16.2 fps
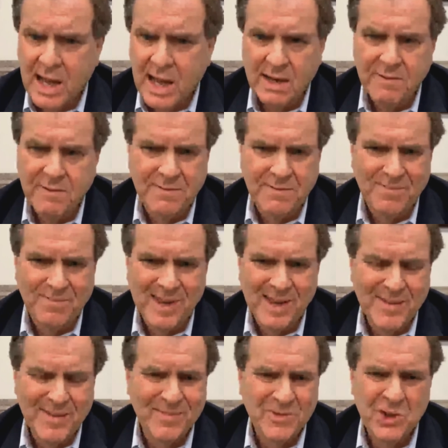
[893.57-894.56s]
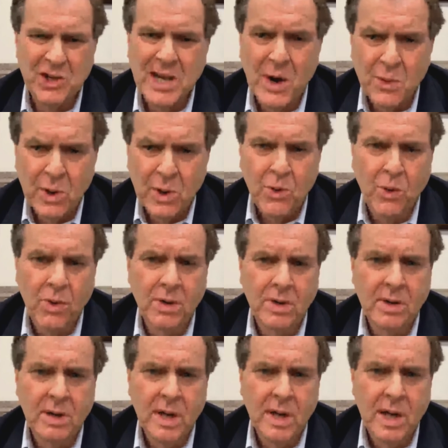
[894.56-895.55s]
kind of generic
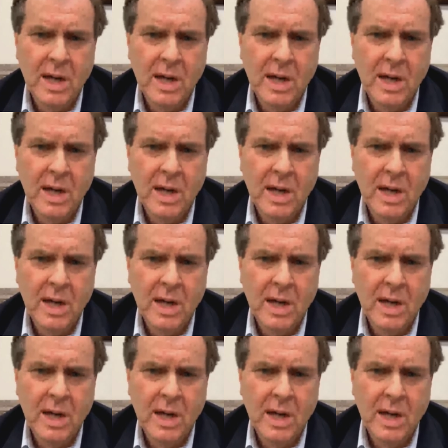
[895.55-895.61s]
word,